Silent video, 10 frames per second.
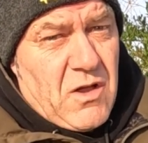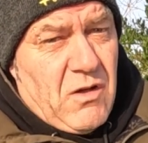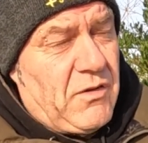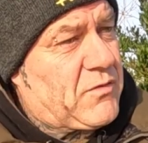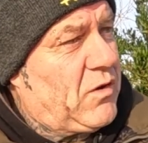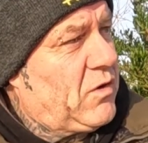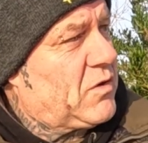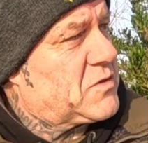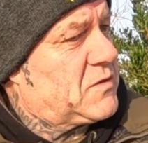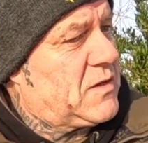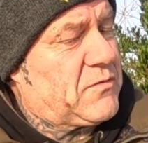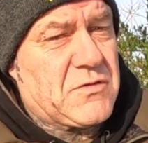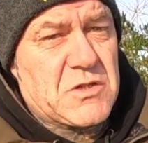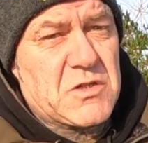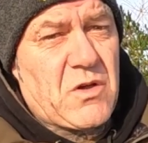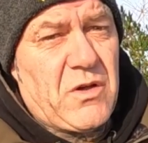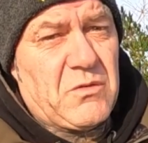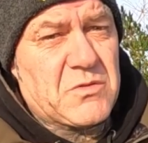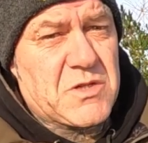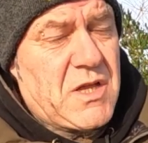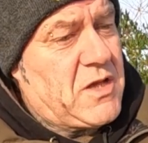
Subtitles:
I've got lots of different styles.